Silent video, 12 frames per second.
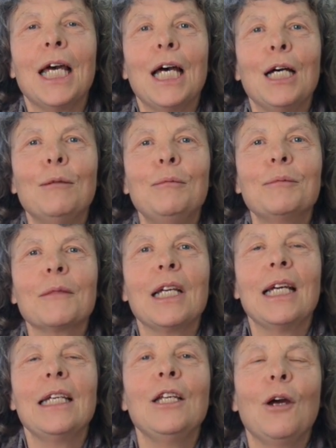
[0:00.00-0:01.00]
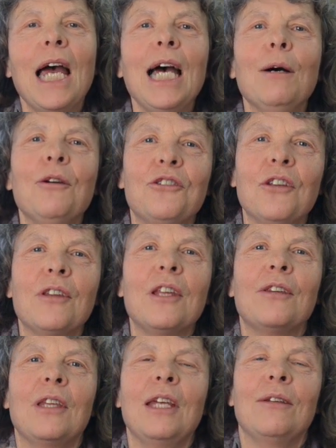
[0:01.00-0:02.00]
How is it
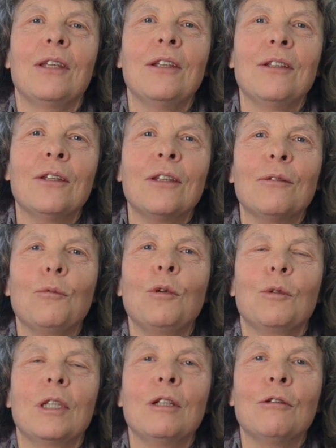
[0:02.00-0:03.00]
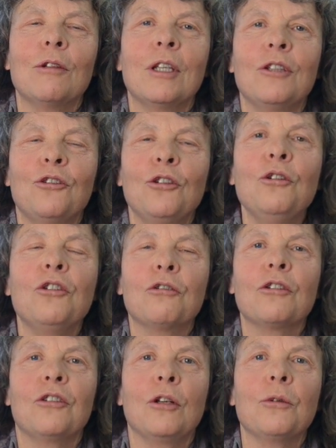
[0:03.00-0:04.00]
that the
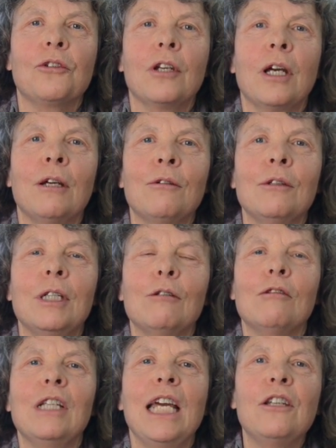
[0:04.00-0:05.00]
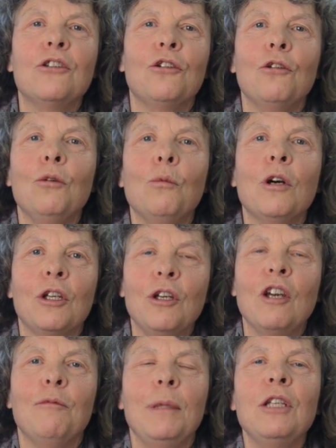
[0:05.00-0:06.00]
students' results are related to what you
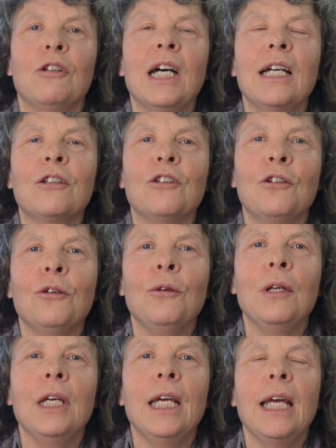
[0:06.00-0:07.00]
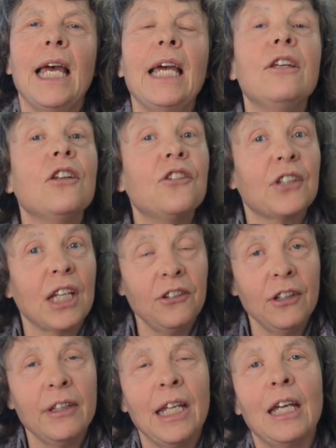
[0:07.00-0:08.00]
have been trying to do, and
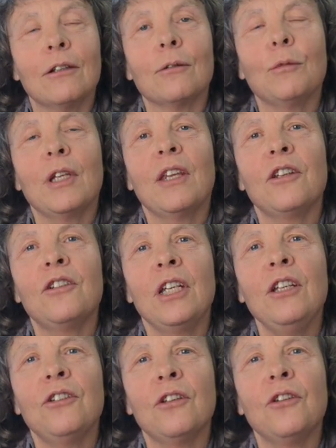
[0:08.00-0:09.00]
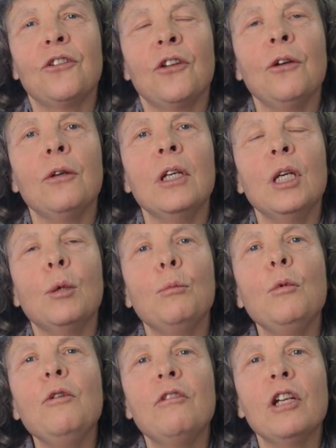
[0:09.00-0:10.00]
discussing that with other teachers. So
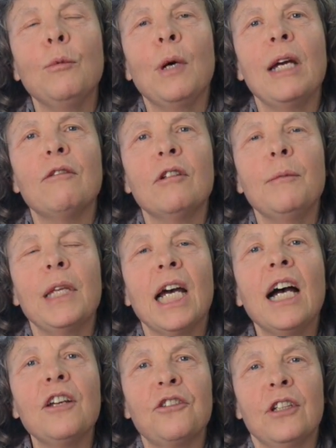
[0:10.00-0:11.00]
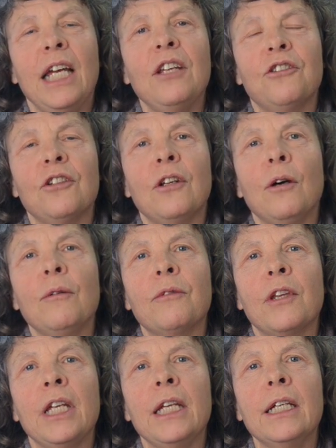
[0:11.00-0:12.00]
moving away from the isolation
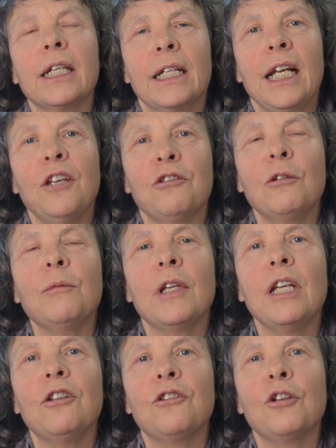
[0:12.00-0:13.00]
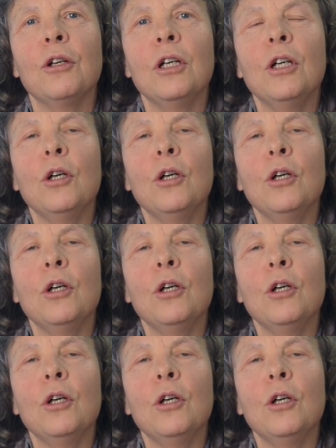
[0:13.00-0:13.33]
of the classroom teacher